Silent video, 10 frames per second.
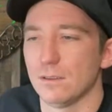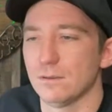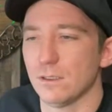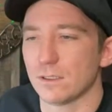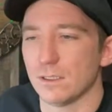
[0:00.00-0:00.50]

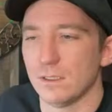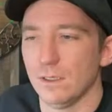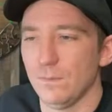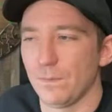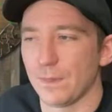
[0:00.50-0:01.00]
It's all good
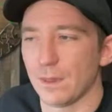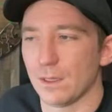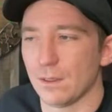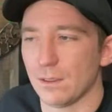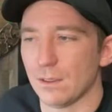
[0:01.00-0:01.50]
though.
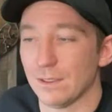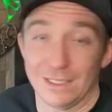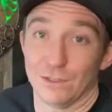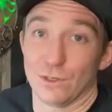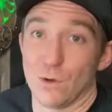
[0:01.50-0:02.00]
It's
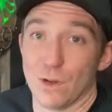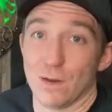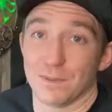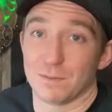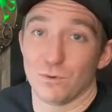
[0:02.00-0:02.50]
still going
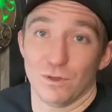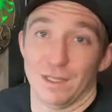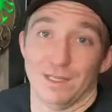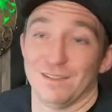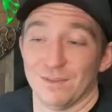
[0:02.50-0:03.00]
up. It's more
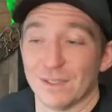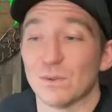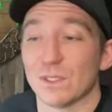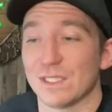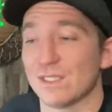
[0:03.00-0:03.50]
than
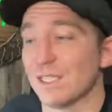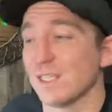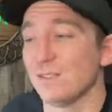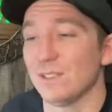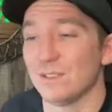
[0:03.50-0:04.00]
like you said
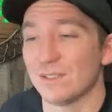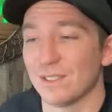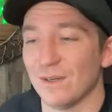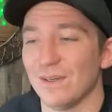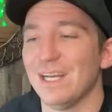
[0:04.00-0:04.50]
two years
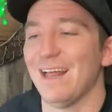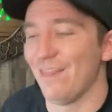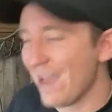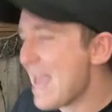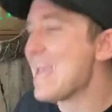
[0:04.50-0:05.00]
ago.
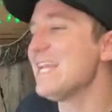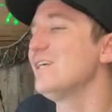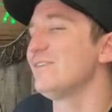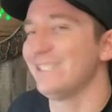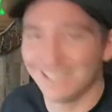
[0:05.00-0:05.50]
The
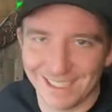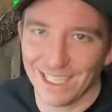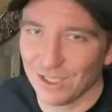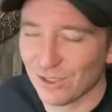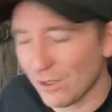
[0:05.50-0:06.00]
angry
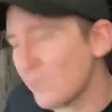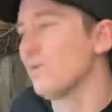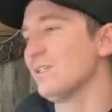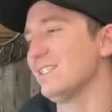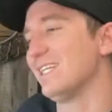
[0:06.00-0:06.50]
skier. Of
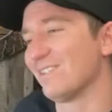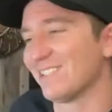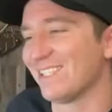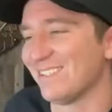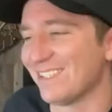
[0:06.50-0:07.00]
course, the angry
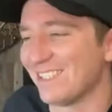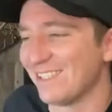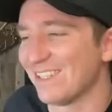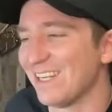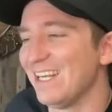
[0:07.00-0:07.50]
is in
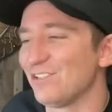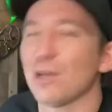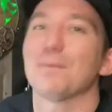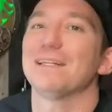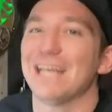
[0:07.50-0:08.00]
here
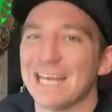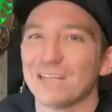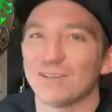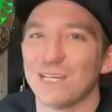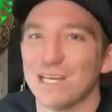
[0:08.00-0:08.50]
dropping an
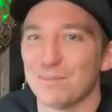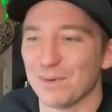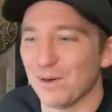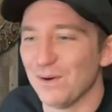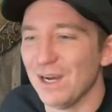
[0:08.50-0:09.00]
angry
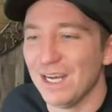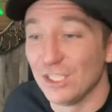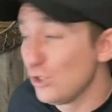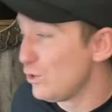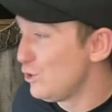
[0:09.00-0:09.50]
hippo.
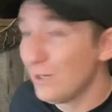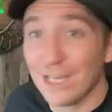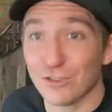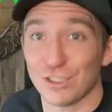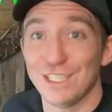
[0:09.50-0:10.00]
Dude, you
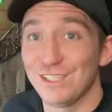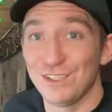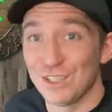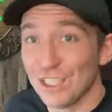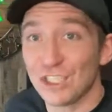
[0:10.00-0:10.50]
guys are
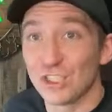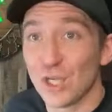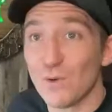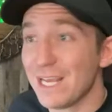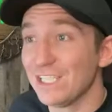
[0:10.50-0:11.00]
this
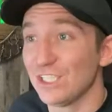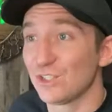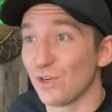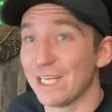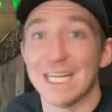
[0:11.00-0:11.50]
donation
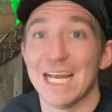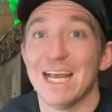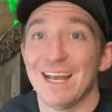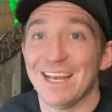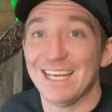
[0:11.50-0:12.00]
train
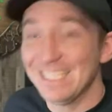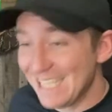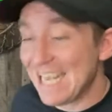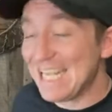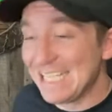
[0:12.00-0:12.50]
is
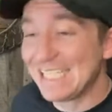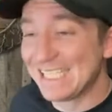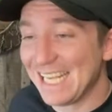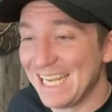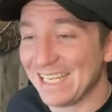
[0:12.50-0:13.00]

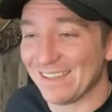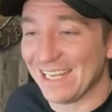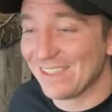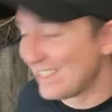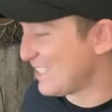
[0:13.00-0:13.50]
insane.
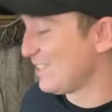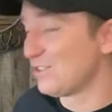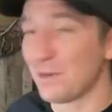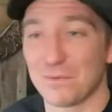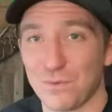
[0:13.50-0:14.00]
Angry skier
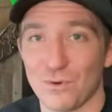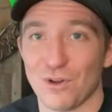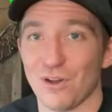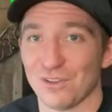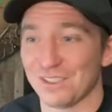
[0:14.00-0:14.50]
dropped four
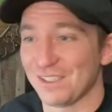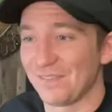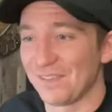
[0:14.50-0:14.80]
dollars.